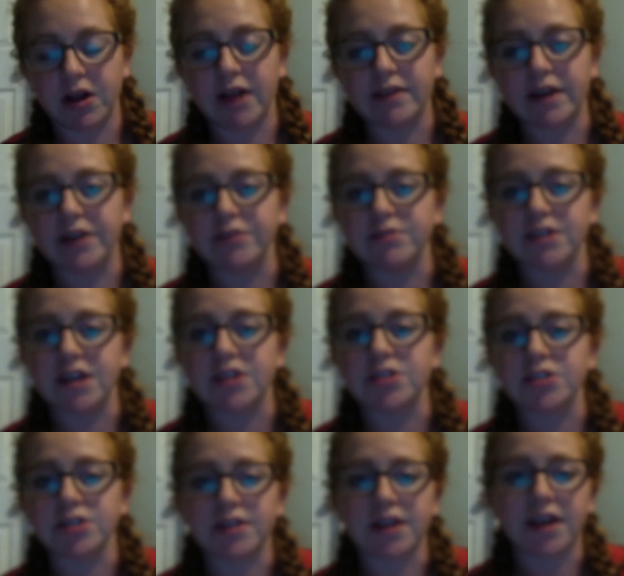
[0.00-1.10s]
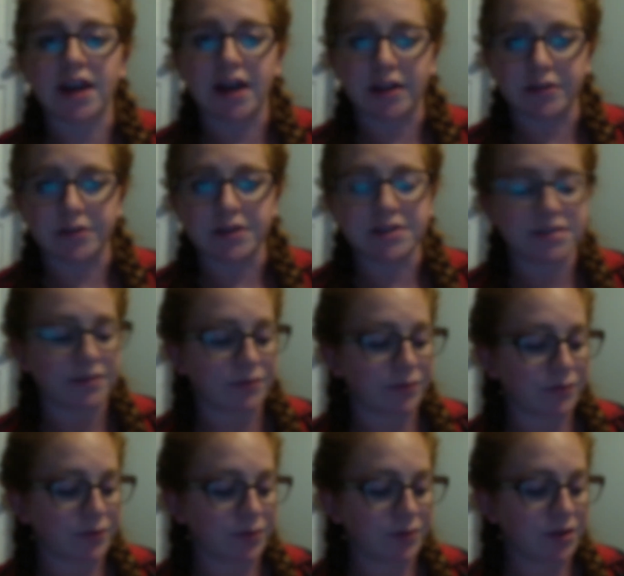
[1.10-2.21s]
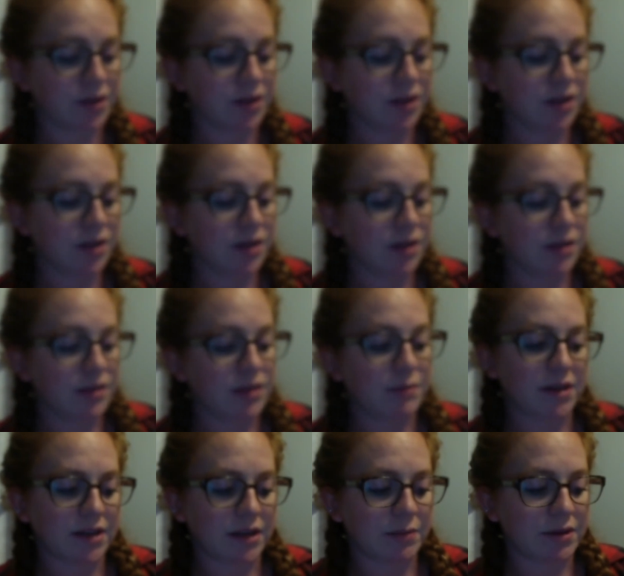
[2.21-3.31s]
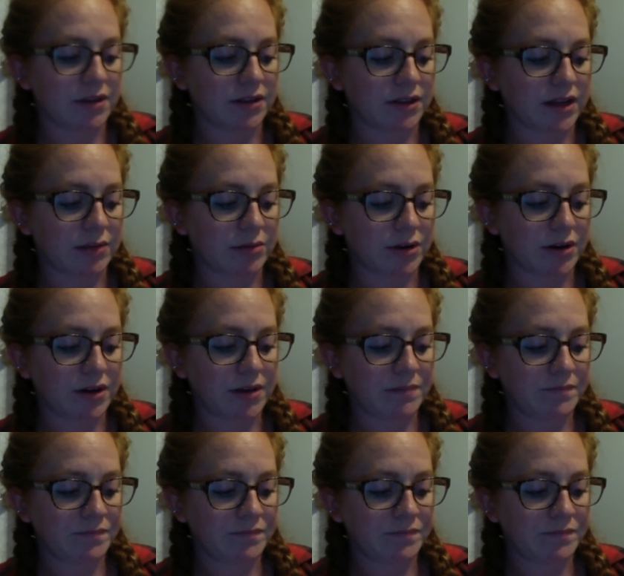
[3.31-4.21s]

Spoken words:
allow you to enter in the calories of a food that might not be in the library.